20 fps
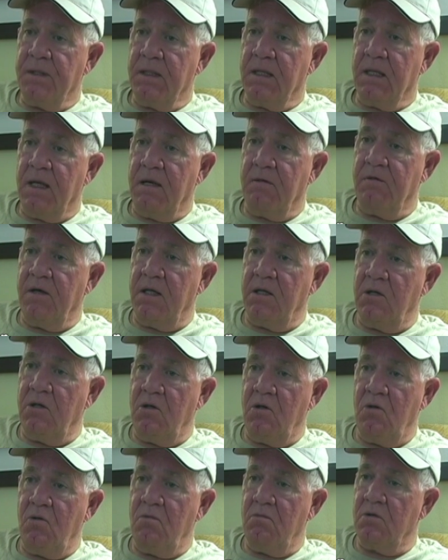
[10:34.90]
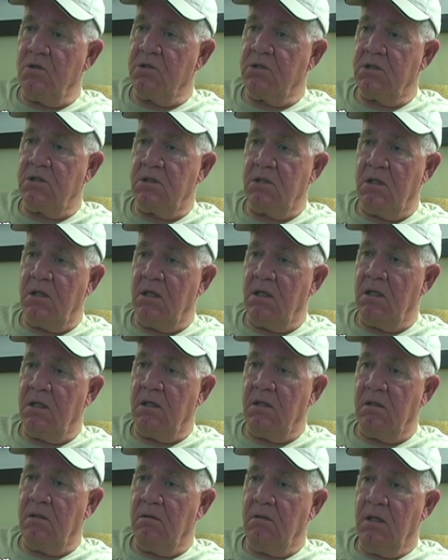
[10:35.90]
I've had numerous
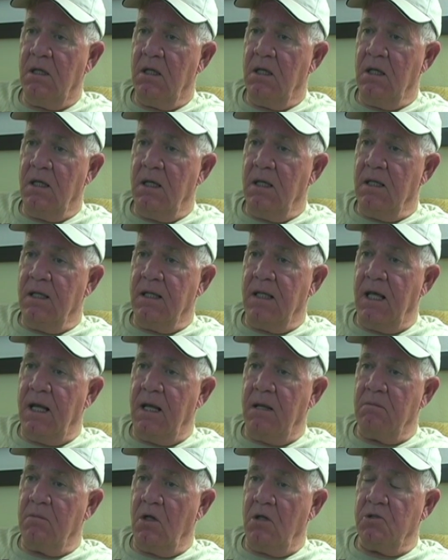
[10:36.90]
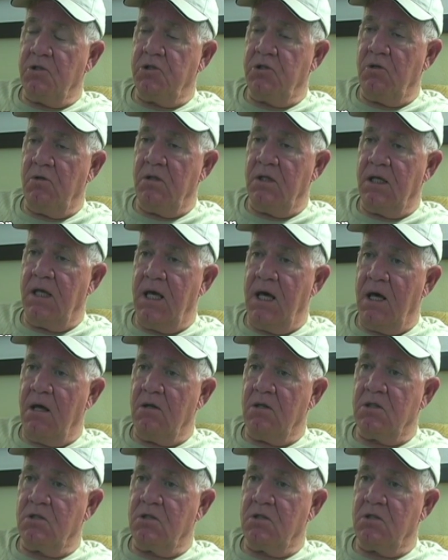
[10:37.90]
that I'm not sure of the count.